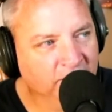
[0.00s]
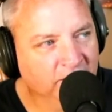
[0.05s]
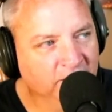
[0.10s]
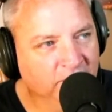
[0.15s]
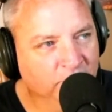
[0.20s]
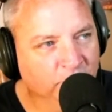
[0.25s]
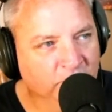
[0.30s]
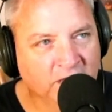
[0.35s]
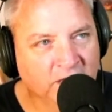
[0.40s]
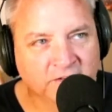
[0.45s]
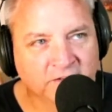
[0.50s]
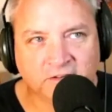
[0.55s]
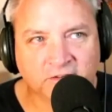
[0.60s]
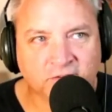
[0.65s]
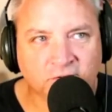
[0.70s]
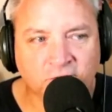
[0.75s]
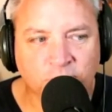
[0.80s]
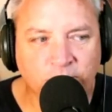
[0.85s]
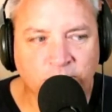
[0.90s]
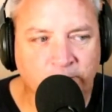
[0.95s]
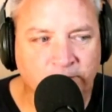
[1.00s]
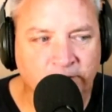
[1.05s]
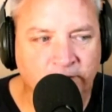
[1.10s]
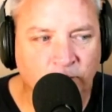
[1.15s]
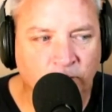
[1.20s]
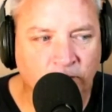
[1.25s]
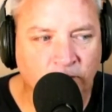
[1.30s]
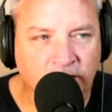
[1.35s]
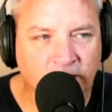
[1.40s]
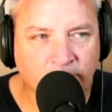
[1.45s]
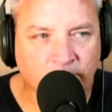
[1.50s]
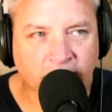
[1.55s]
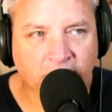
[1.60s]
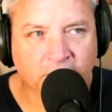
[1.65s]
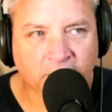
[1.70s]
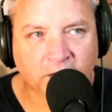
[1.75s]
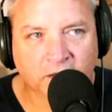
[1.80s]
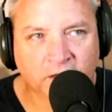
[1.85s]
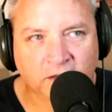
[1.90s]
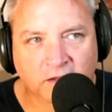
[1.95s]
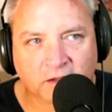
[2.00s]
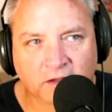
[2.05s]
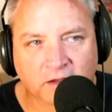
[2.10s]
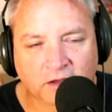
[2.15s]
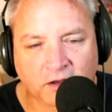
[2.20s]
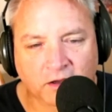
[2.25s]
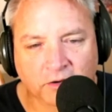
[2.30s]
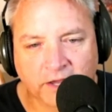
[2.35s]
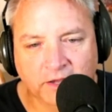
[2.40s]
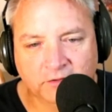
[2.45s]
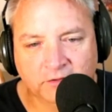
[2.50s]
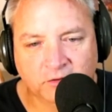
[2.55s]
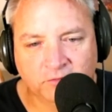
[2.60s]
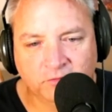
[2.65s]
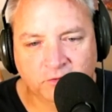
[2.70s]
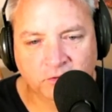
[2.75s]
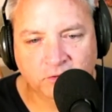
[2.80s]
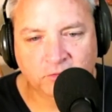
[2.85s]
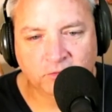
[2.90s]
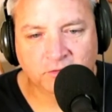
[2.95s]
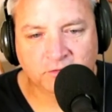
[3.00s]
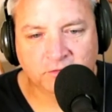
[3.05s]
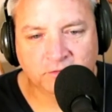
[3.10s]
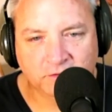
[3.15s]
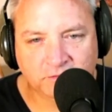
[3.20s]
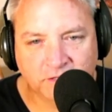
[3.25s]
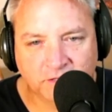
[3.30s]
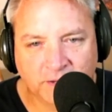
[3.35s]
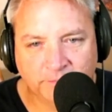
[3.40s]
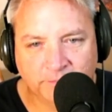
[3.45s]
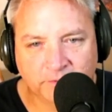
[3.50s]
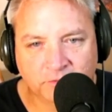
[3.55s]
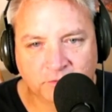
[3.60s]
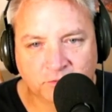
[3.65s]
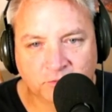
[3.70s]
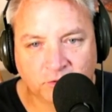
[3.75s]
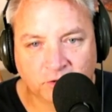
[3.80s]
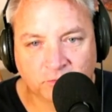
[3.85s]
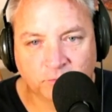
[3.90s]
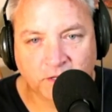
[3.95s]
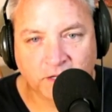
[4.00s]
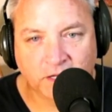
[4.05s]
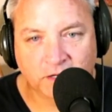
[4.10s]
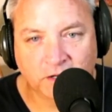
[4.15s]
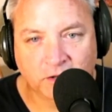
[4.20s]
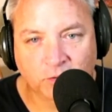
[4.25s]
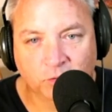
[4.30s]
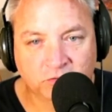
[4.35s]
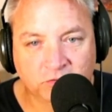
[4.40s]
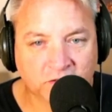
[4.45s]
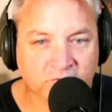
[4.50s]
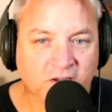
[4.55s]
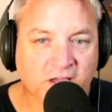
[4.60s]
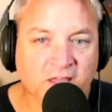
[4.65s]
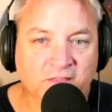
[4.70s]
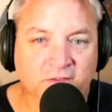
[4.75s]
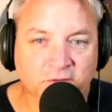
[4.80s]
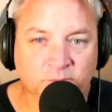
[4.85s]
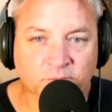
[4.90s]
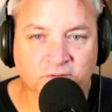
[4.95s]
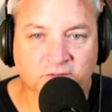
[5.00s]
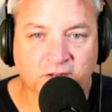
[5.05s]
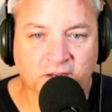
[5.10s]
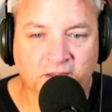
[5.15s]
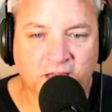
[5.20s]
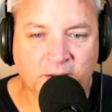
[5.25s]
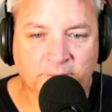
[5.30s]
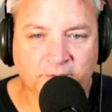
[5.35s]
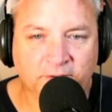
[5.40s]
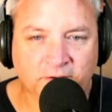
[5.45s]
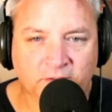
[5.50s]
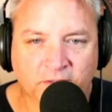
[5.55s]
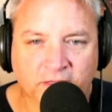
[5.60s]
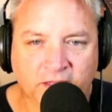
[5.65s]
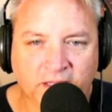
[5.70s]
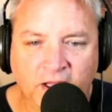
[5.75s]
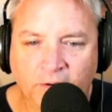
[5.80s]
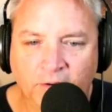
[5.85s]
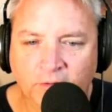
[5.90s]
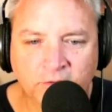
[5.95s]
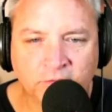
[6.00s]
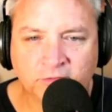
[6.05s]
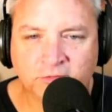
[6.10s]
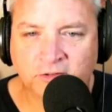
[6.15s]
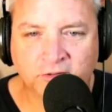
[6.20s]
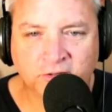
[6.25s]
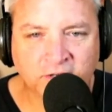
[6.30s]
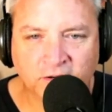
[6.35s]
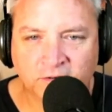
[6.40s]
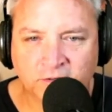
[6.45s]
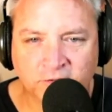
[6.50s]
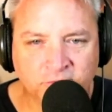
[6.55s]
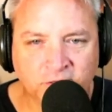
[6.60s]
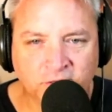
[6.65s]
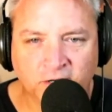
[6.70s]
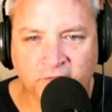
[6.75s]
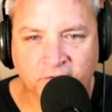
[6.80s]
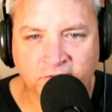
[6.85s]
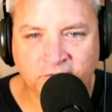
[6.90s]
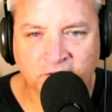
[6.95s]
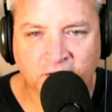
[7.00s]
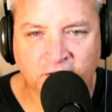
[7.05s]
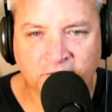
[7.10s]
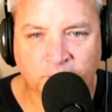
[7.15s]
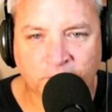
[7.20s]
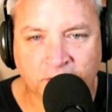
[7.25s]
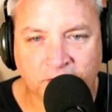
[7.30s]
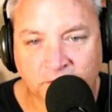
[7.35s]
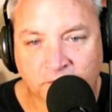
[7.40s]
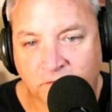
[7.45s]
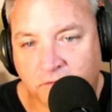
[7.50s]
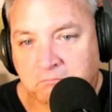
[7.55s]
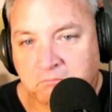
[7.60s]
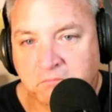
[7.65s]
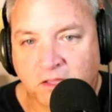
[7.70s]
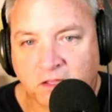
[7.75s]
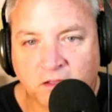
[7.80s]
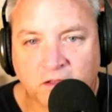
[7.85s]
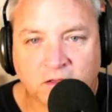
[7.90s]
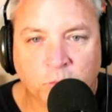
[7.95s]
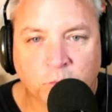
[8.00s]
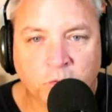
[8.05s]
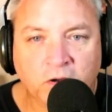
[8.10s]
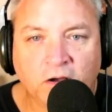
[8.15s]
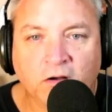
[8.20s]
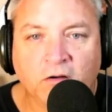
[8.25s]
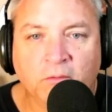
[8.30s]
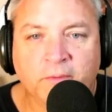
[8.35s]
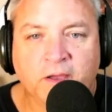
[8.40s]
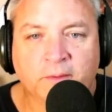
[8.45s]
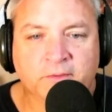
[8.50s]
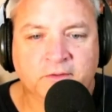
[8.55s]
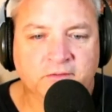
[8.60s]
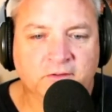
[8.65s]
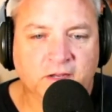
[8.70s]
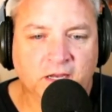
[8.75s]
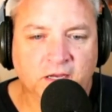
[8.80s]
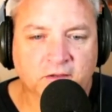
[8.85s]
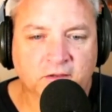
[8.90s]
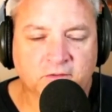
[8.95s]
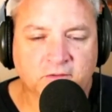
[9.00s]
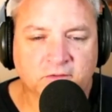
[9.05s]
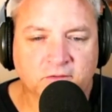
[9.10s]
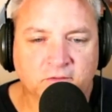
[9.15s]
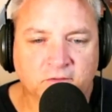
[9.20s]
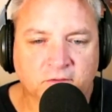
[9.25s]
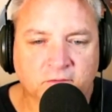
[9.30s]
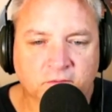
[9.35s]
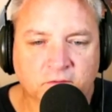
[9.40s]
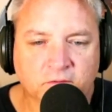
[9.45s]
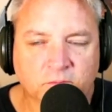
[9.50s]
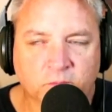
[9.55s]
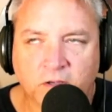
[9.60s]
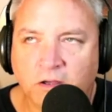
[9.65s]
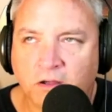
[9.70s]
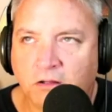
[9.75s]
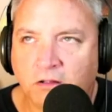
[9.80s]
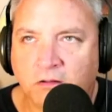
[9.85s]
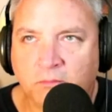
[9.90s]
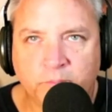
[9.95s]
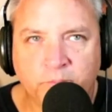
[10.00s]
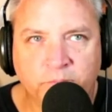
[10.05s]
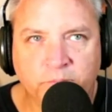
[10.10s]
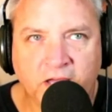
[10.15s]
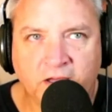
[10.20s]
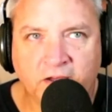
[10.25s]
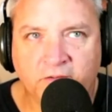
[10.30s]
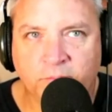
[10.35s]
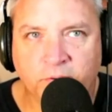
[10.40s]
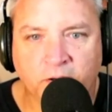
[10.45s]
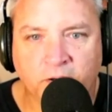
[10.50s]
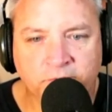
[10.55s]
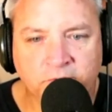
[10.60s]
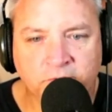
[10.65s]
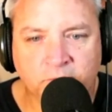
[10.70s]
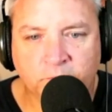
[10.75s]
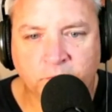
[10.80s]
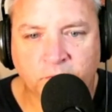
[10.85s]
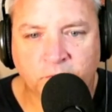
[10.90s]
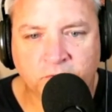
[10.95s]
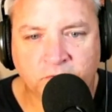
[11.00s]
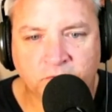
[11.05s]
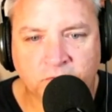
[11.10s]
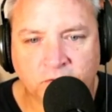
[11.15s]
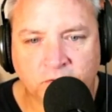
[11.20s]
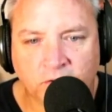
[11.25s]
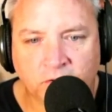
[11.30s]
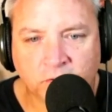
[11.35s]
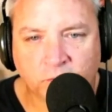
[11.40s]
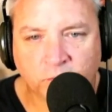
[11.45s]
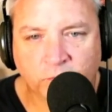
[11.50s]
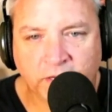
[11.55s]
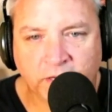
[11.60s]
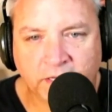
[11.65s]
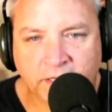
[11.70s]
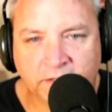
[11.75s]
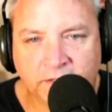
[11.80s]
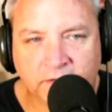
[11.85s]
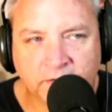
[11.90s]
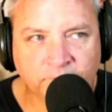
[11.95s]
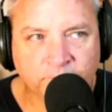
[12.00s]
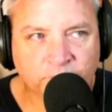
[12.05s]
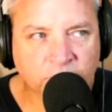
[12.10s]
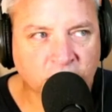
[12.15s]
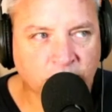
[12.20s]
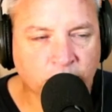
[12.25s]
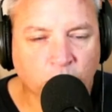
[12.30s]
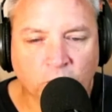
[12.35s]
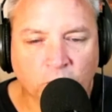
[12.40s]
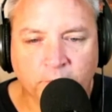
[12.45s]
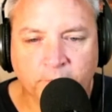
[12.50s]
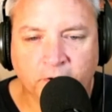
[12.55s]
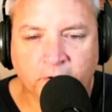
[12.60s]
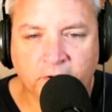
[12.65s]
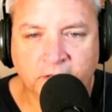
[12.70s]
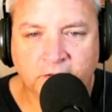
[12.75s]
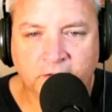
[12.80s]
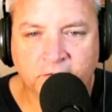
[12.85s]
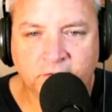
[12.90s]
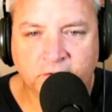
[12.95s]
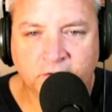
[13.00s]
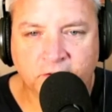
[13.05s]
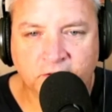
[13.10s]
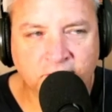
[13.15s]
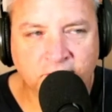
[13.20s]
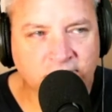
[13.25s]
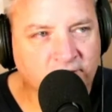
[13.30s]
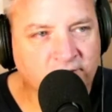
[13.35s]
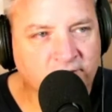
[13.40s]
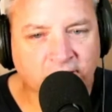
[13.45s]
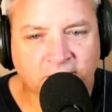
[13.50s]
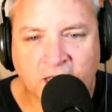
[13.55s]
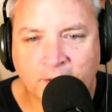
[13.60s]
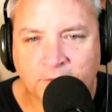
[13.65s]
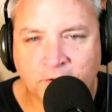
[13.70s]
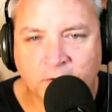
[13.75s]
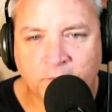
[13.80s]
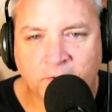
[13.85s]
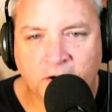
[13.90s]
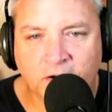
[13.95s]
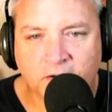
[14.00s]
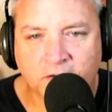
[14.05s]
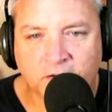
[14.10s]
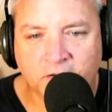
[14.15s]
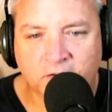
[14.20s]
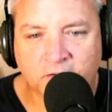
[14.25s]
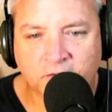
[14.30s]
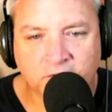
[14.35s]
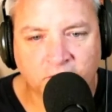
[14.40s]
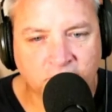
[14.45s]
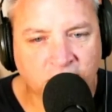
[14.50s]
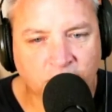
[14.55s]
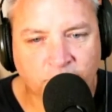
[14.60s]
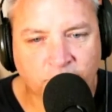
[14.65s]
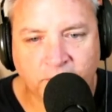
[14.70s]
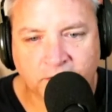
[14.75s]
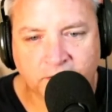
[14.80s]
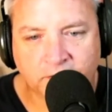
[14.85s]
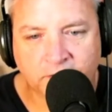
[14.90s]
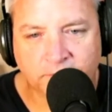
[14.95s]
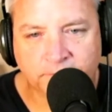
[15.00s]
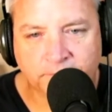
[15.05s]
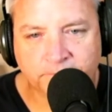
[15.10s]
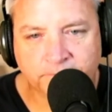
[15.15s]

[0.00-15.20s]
when I teach new people at work, I'm like, okay, so if you do this, this happens. Trust me, I know, because I've had this mistake happen. And like, how are you still here? You've done all this stuff. I'm like, we all make mistakes. We all have bumps and bruises along the way. The important part is, just like Captain America, you get back up.